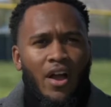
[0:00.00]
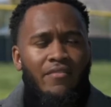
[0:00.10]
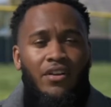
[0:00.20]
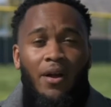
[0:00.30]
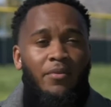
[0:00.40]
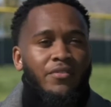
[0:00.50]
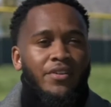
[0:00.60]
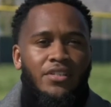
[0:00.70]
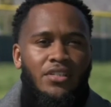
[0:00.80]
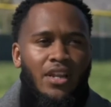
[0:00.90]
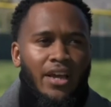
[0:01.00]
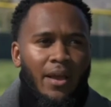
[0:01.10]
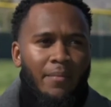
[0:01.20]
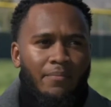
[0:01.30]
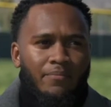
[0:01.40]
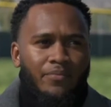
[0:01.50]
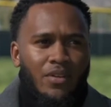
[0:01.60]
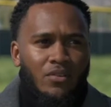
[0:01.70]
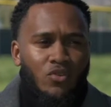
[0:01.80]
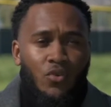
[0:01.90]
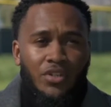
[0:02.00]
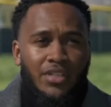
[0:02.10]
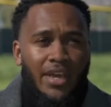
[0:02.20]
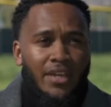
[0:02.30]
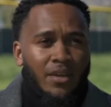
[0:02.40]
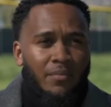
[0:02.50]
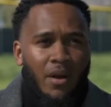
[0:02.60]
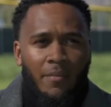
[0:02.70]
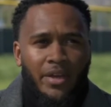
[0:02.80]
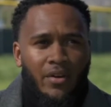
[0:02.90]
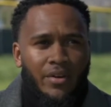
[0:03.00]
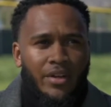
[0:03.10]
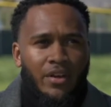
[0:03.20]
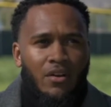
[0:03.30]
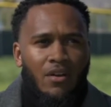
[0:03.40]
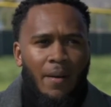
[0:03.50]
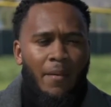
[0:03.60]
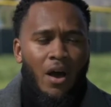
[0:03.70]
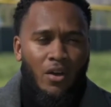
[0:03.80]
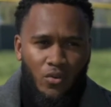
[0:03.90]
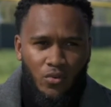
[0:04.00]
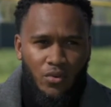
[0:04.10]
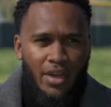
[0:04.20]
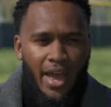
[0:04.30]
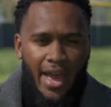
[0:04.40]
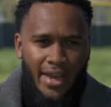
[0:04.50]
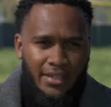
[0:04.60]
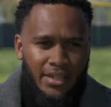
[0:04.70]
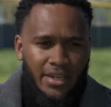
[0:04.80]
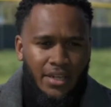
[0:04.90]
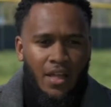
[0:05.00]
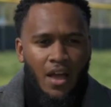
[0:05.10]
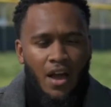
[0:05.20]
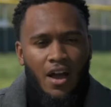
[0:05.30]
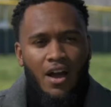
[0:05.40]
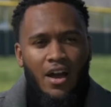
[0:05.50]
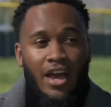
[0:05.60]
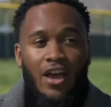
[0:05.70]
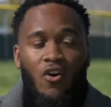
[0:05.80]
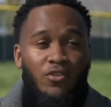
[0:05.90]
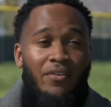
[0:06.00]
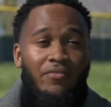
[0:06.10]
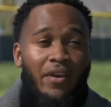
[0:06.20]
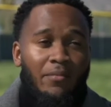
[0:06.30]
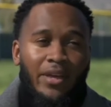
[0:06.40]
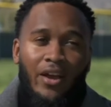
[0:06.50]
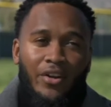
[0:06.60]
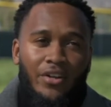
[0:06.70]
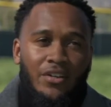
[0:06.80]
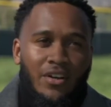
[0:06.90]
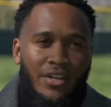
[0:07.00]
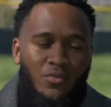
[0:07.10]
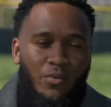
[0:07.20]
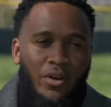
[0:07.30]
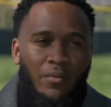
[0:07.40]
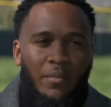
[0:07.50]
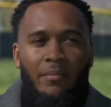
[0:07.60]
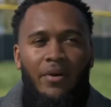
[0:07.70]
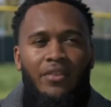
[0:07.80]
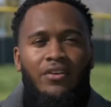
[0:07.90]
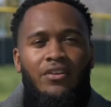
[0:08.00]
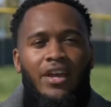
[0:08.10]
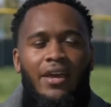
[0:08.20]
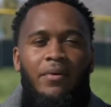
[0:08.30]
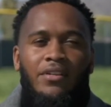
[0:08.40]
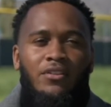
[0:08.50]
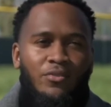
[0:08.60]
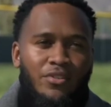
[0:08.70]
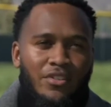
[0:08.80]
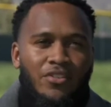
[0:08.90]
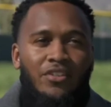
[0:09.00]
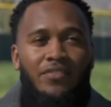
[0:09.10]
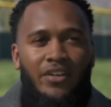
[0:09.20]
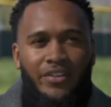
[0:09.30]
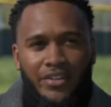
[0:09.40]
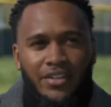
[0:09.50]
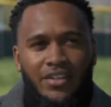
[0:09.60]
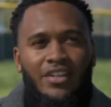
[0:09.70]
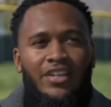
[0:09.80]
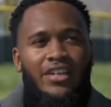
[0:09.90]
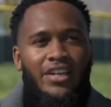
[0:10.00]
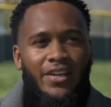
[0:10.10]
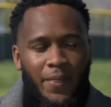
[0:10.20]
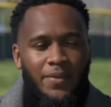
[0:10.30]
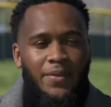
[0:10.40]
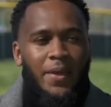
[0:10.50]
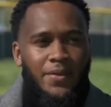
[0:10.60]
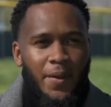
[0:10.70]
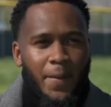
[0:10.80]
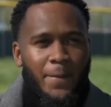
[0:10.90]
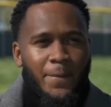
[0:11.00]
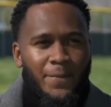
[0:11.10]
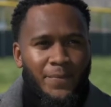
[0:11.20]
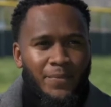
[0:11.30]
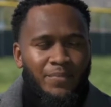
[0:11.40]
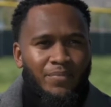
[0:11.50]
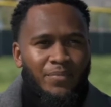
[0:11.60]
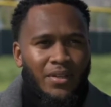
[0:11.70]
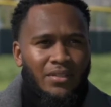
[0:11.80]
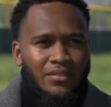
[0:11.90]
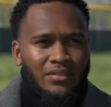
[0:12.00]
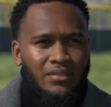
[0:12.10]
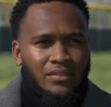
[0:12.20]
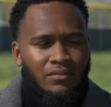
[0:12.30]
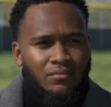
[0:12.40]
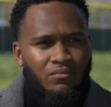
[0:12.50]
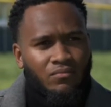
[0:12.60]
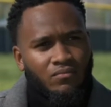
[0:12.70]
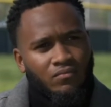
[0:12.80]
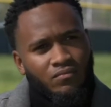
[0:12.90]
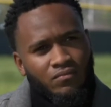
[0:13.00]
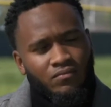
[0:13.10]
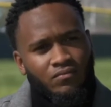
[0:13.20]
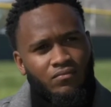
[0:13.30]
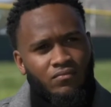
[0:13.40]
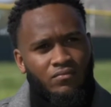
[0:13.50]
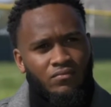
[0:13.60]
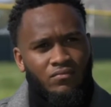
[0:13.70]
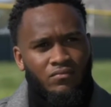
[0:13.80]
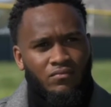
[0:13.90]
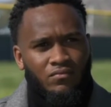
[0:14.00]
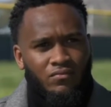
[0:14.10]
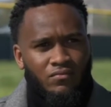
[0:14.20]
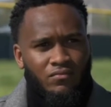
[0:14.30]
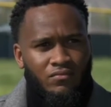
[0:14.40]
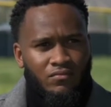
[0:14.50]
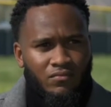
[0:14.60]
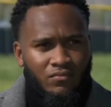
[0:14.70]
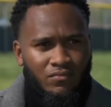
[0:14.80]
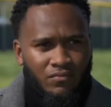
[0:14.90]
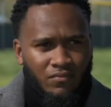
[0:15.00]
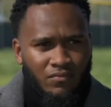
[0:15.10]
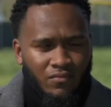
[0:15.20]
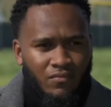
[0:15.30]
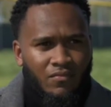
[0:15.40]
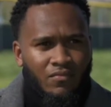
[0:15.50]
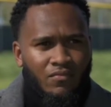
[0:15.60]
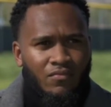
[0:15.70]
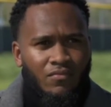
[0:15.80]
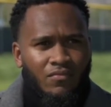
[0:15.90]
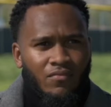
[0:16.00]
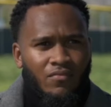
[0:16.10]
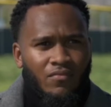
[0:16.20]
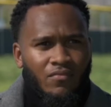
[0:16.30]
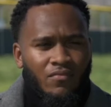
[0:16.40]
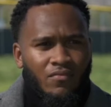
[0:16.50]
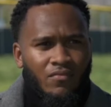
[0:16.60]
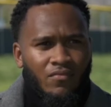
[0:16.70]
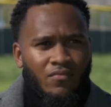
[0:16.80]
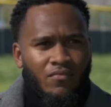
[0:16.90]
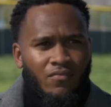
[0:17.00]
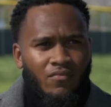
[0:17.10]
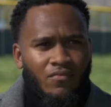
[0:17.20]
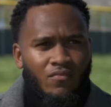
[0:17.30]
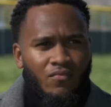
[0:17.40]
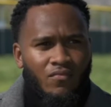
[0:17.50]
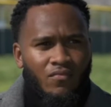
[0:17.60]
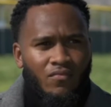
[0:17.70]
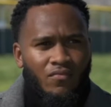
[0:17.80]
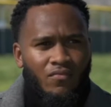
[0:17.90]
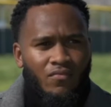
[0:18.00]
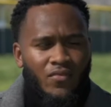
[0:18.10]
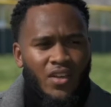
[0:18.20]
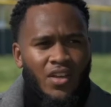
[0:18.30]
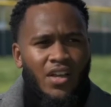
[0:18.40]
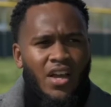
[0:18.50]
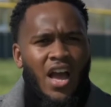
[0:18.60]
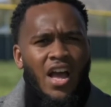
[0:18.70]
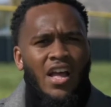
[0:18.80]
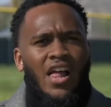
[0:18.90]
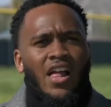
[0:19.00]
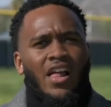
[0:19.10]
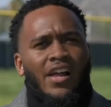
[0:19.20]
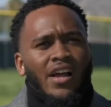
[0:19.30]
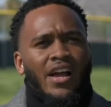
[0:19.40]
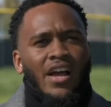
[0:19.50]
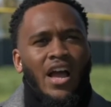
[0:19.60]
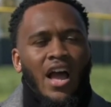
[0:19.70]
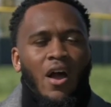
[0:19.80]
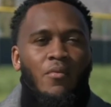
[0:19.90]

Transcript: Well, I have a couple of reasons. Like, I'm doing stand-up comedy out here now. I model, acting. Okay. Uh, I also have family out here as nice. well. My mother and my little sister lives out here. Nice. Okay, so do you see yourself staying in L A permanently, or what? It, what is this this move for you? Is it permanent or just for a little bit?